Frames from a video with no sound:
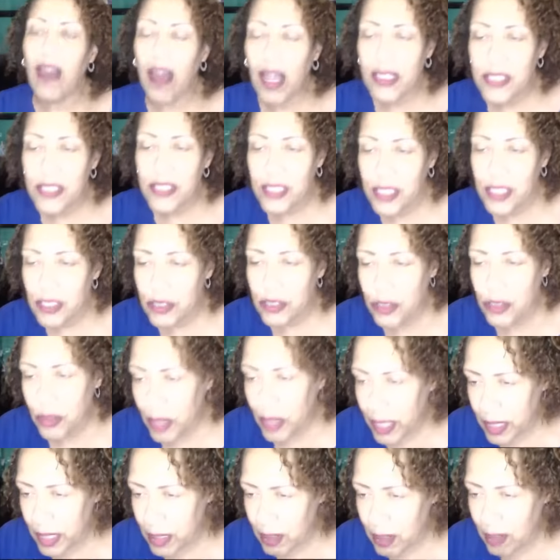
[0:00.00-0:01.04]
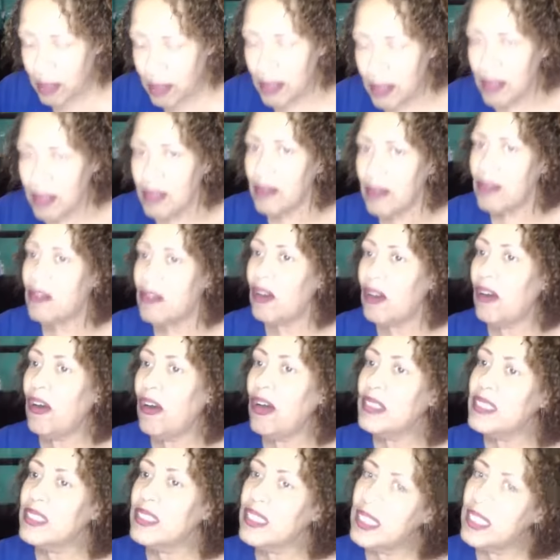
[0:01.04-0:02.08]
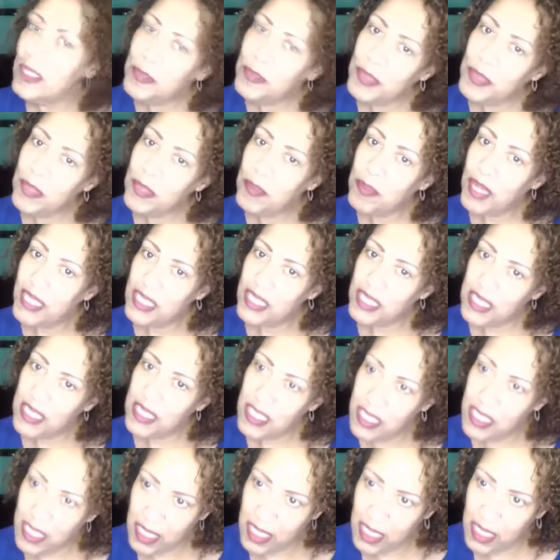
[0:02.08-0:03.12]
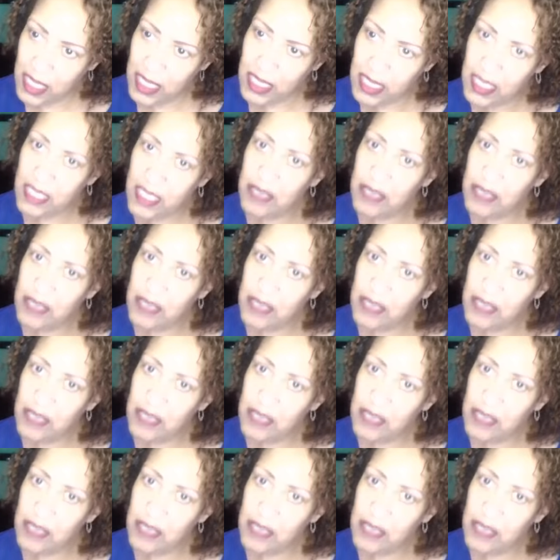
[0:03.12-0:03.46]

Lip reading: Concentrate on keeping my skin